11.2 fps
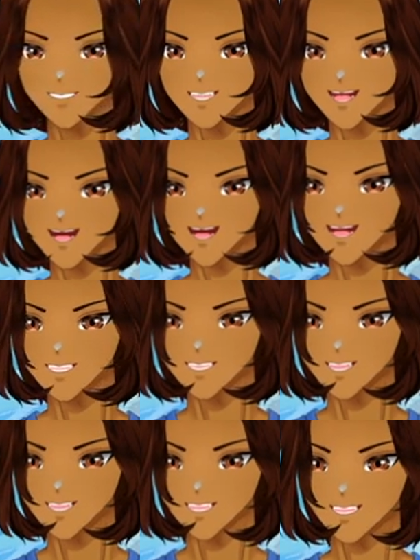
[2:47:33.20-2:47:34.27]
Hey
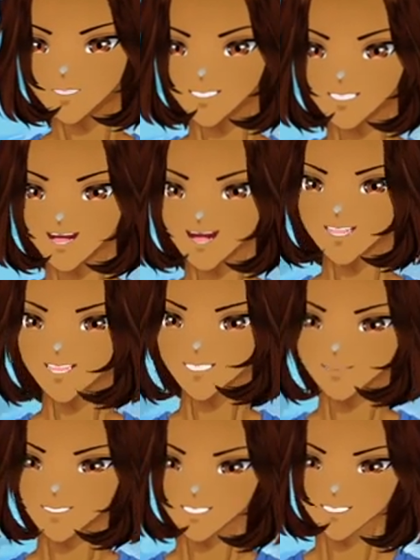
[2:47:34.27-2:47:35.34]
girl, let me
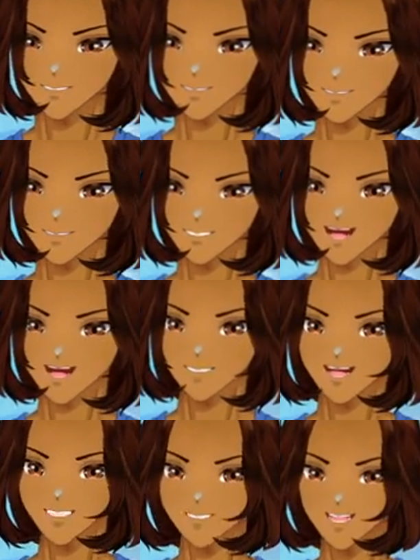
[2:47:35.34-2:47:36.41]
look at
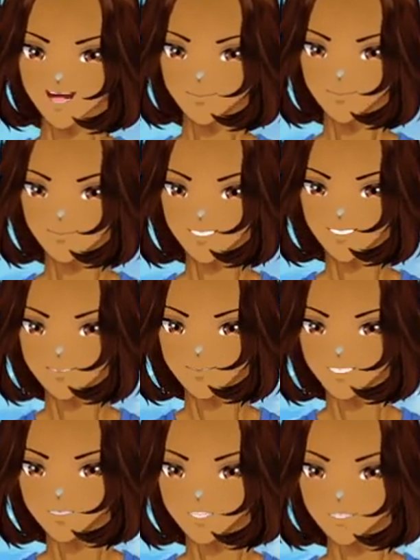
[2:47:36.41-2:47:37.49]
that 10 piece
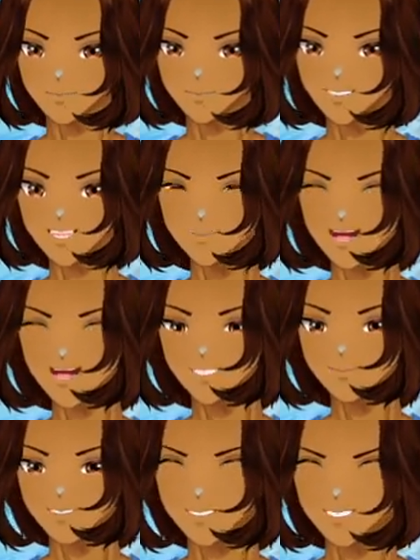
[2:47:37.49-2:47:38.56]
or
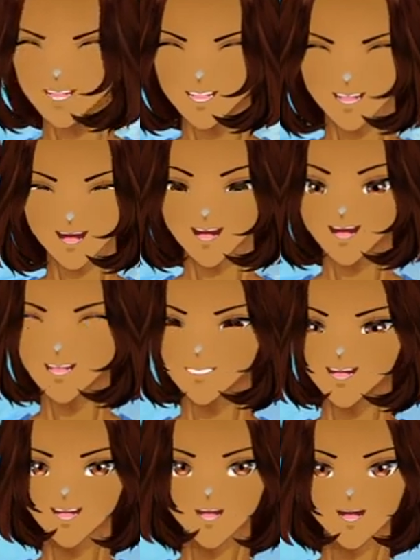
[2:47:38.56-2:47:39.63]
whatever.
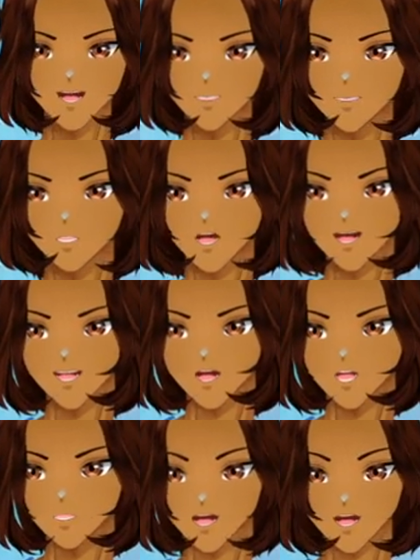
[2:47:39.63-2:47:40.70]
Like, you're what?
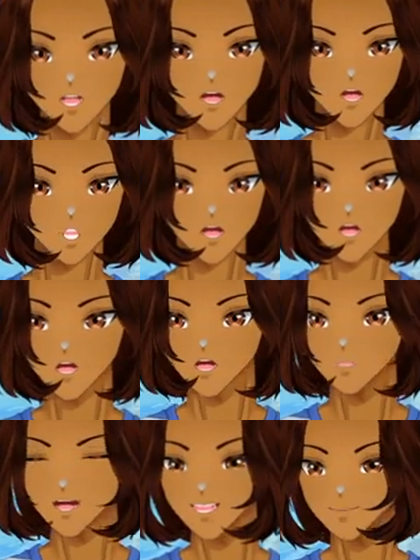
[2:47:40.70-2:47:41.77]
I don't know.
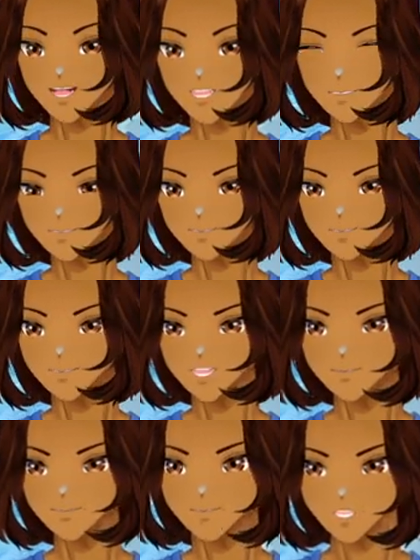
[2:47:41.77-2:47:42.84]
Automod said that it was
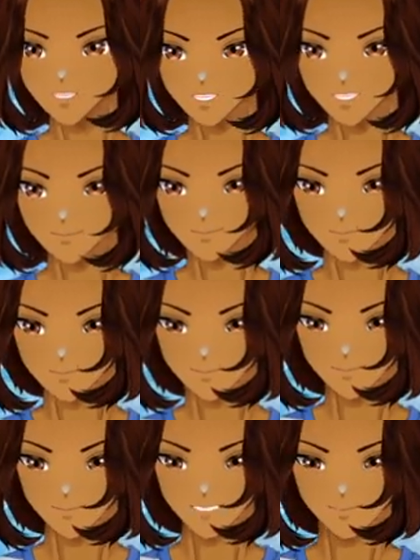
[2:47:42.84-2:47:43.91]
dirty.
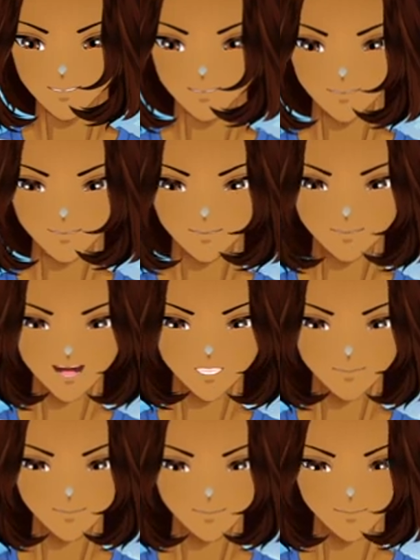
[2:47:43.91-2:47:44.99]
He said it was sexually.